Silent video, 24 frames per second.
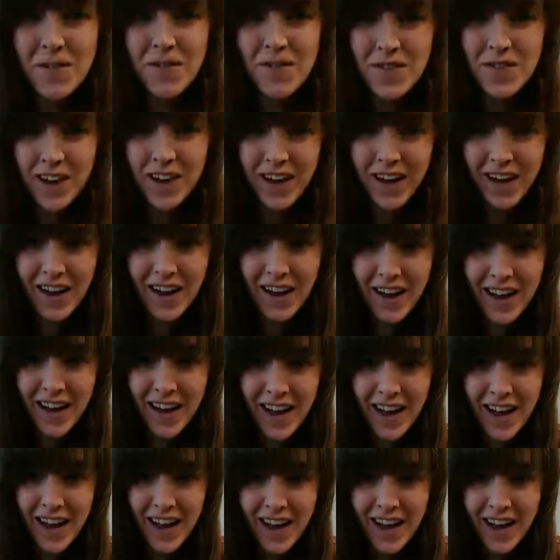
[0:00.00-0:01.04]

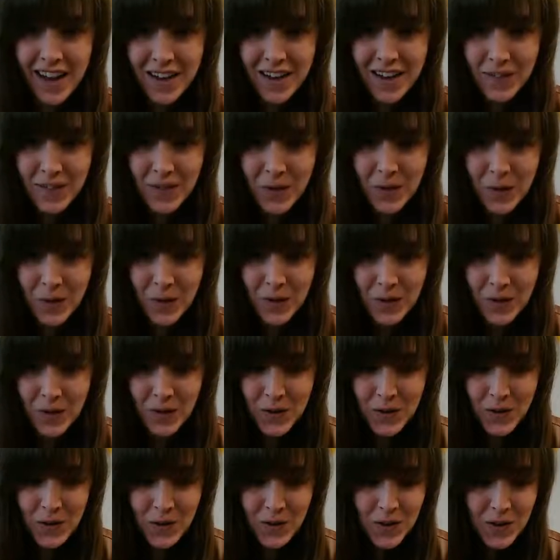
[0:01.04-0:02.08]
Five.
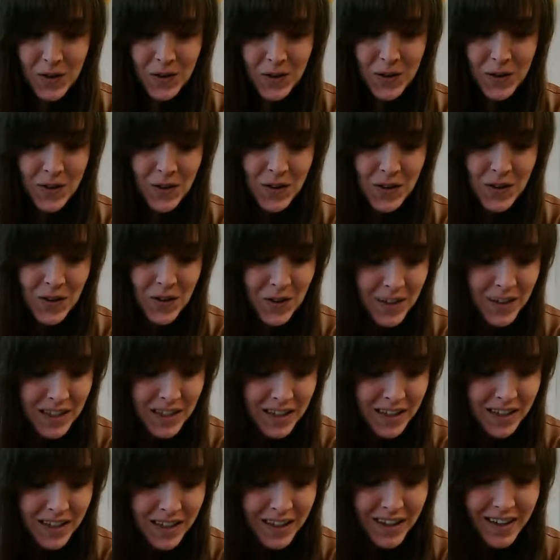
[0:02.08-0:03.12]
Oh,
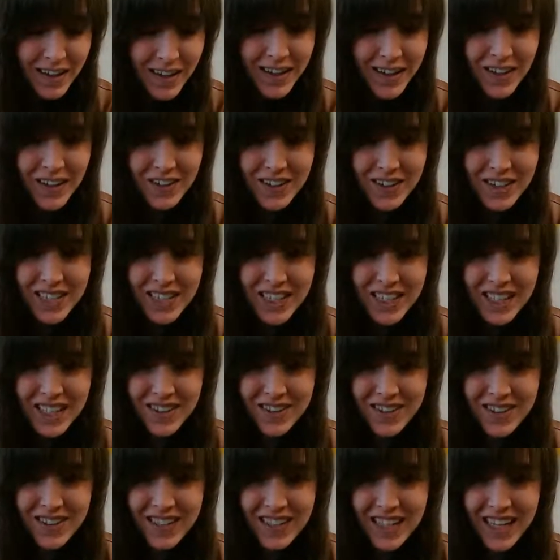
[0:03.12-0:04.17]
are we
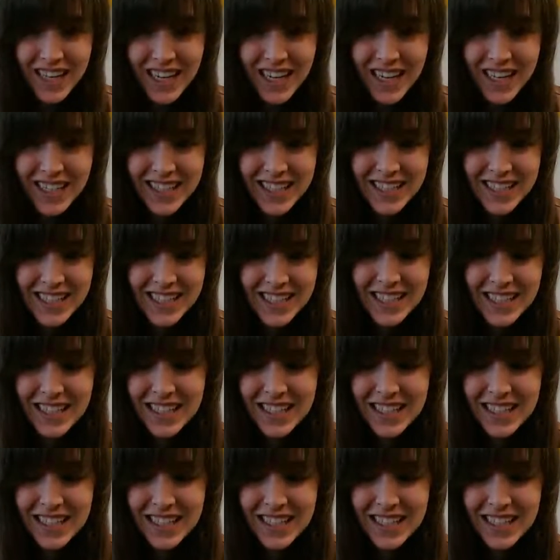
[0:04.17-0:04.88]
equal yet?